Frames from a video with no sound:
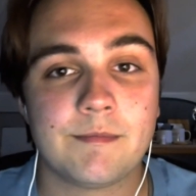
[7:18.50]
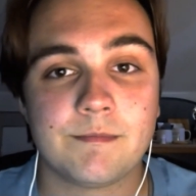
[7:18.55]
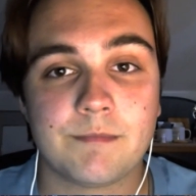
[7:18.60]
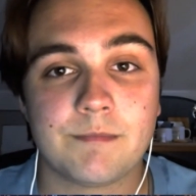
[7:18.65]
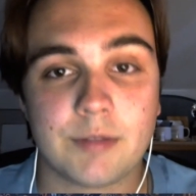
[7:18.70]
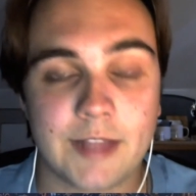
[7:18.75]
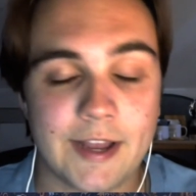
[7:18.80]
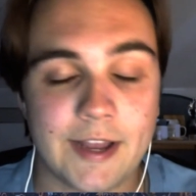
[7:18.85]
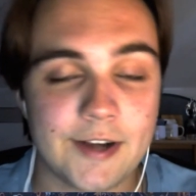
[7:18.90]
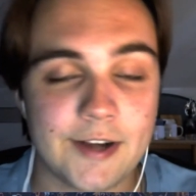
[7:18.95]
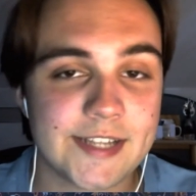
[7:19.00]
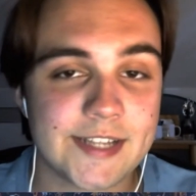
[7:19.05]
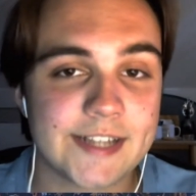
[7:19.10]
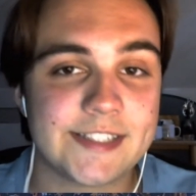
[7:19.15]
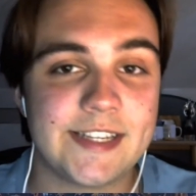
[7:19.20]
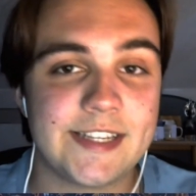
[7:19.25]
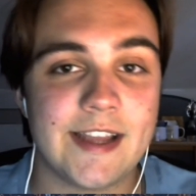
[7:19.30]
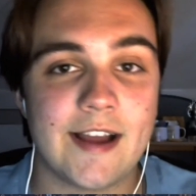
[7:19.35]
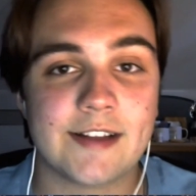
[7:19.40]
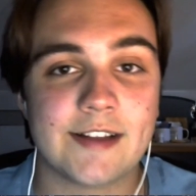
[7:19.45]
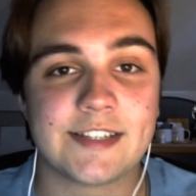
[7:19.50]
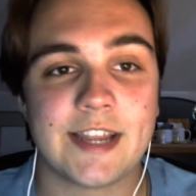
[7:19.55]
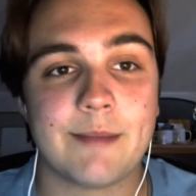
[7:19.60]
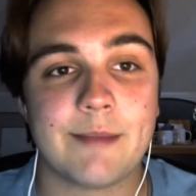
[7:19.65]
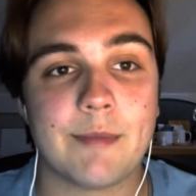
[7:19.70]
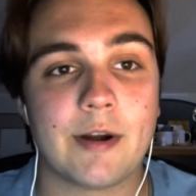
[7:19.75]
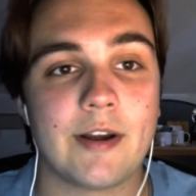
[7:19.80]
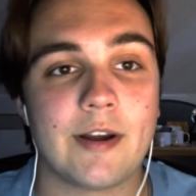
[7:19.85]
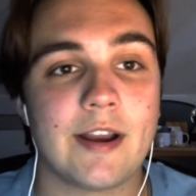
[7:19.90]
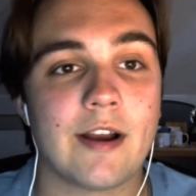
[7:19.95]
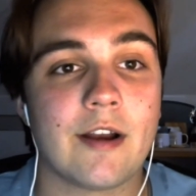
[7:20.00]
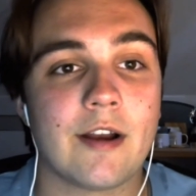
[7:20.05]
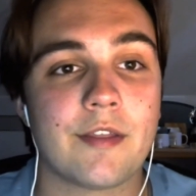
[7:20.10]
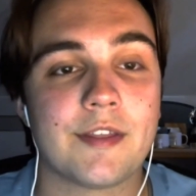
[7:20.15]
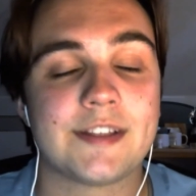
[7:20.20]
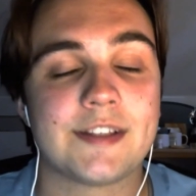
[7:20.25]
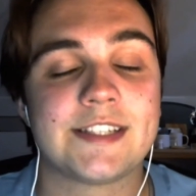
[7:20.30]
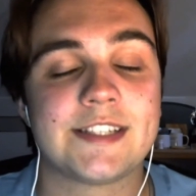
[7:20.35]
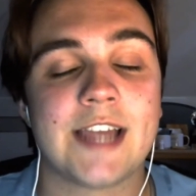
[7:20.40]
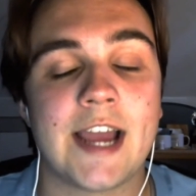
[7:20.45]
Players like Dejounte Murray are
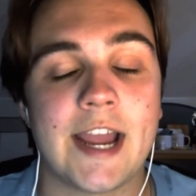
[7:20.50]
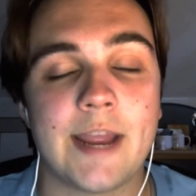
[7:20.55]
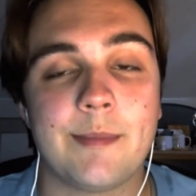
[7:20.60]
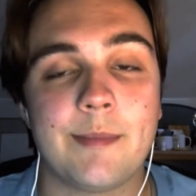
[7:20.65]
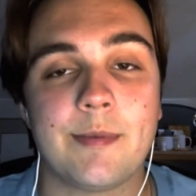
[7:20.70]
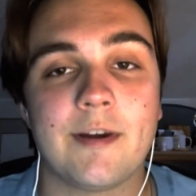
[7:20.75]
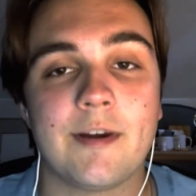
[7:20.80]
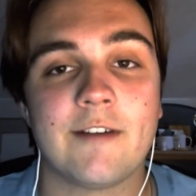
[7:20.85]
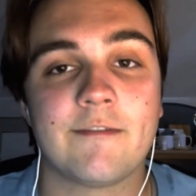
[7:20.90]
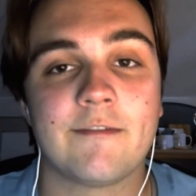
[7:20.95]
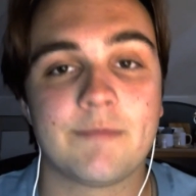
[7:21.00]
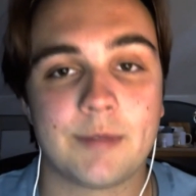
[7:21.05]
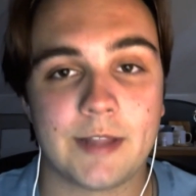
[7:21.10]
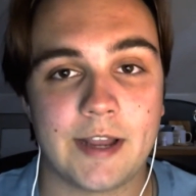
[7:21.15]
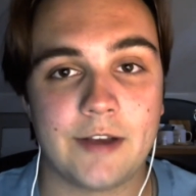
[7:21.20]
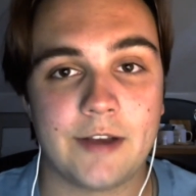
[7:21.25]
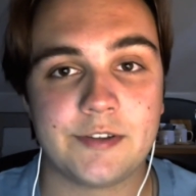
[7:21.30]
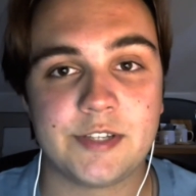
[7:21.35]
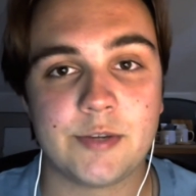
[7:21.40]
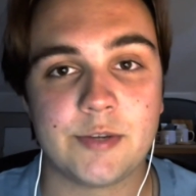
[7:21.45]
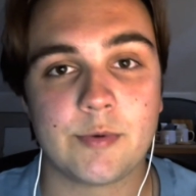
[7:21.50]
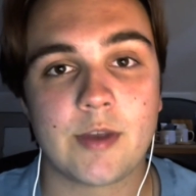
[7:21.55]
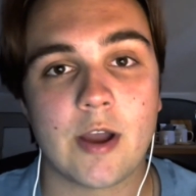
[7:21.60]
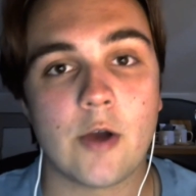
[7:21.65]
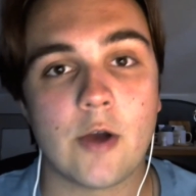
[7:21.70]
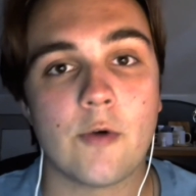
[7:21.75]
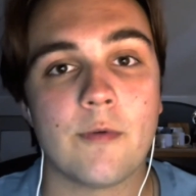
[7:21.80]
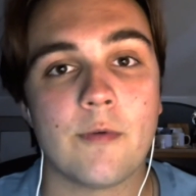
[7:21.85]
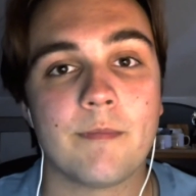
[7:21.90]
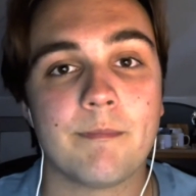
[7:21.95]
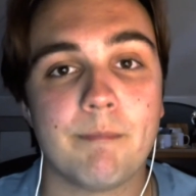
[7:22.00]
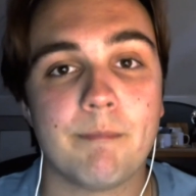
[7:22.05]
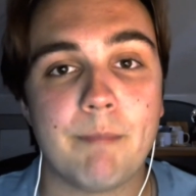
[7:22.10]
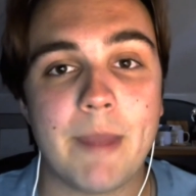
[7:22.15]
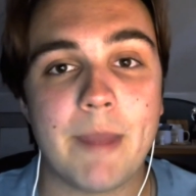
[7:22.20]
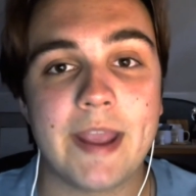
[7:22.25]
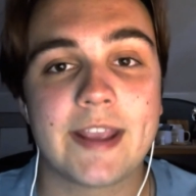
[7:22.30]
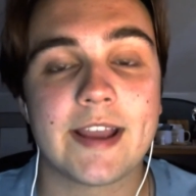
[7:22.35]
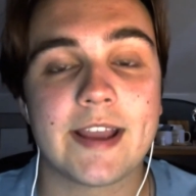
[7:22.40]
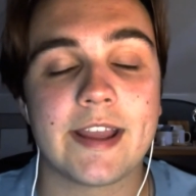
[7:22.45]
the type of players you go
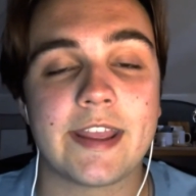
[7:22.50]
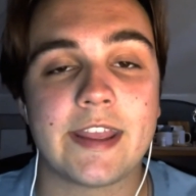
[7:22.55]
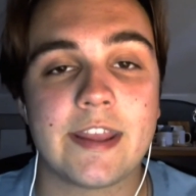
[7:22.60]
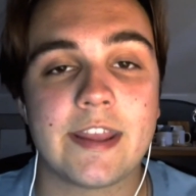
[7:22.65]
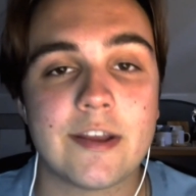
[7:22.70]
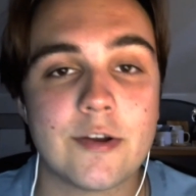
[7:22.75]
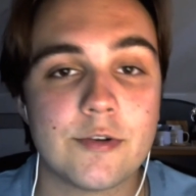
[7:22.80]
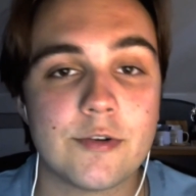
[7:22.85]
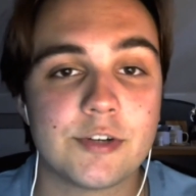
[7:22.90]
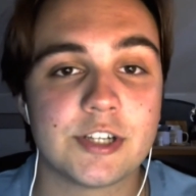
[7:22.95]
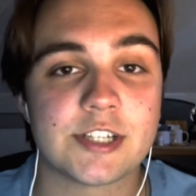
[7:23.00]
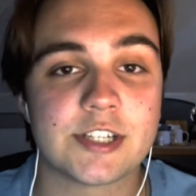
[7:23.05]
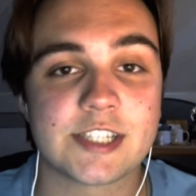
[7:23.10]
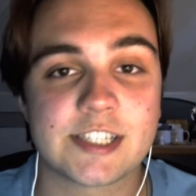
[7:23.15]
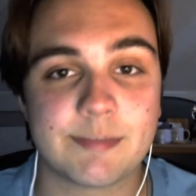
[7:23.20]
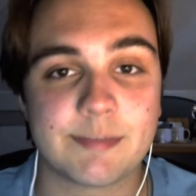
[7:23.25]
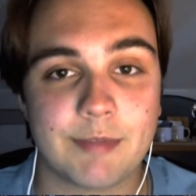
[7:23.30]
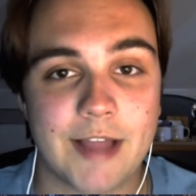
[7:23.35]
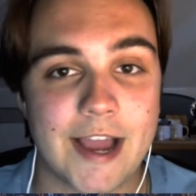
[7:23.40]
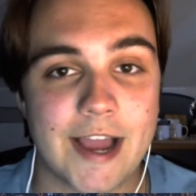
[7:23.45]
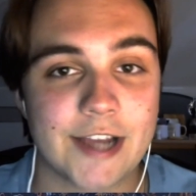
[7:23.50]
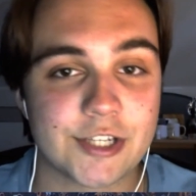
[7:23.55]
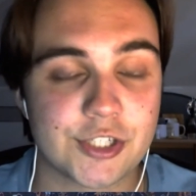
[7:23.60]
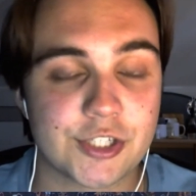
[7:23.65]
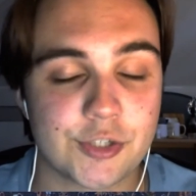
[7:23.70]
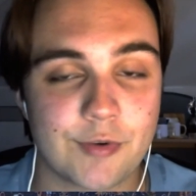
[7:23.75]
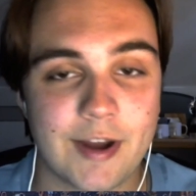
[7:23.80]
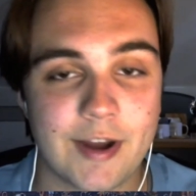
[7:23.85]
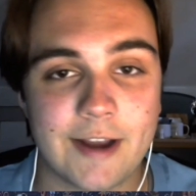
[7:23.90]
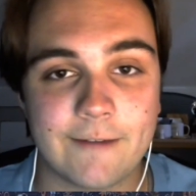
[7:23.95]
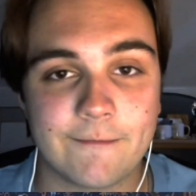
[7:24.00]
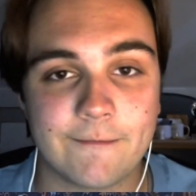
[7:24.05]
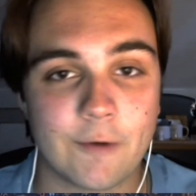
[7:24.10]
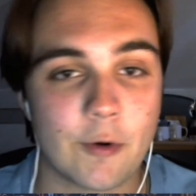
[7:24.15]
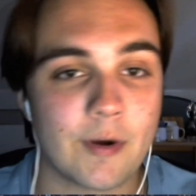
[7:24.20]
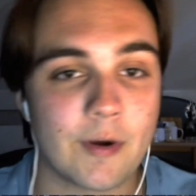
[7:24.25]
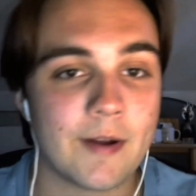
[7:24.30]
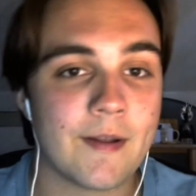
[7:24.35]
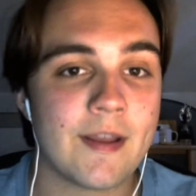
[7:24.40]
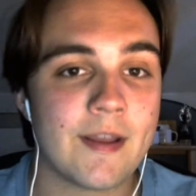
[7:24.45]
make a huge splash trade
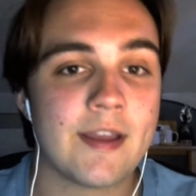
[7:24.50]
for.